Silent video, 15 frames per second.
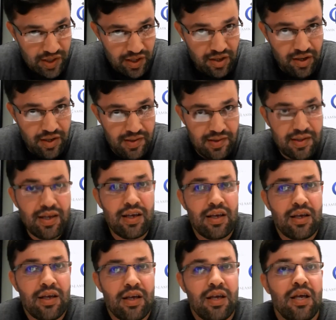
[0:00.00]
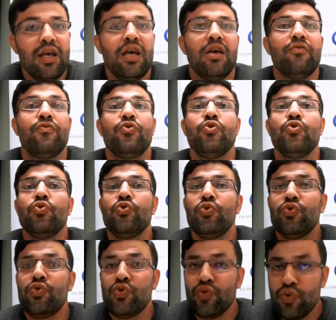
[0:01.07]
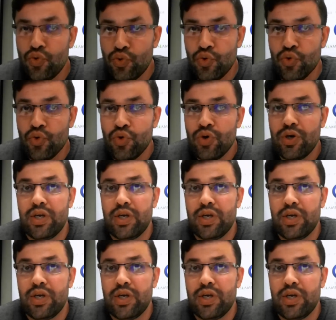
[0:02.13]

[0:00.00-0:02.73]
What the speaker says: seriously, if you do